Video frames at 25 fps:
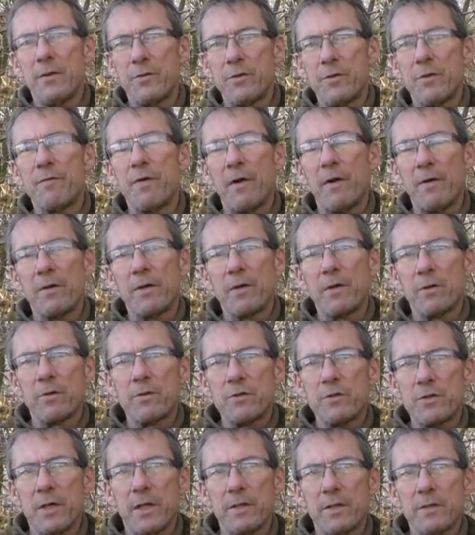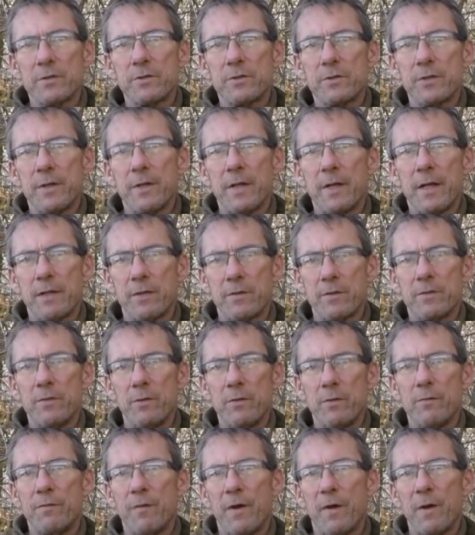it's a very good chance that
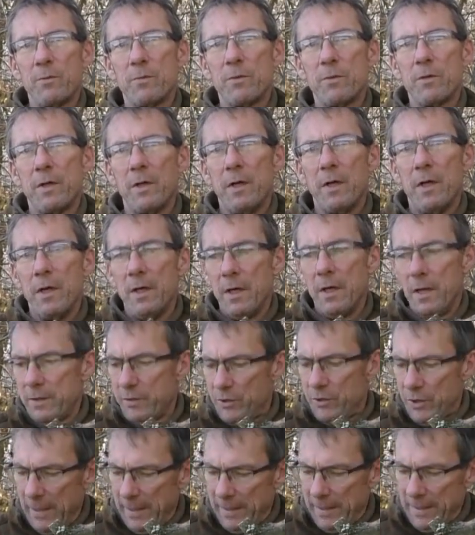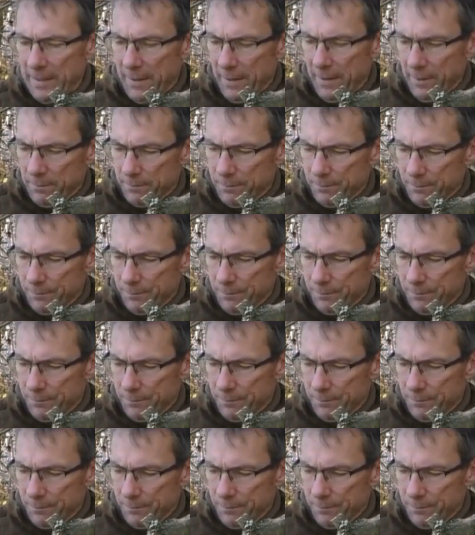you found jelly ear.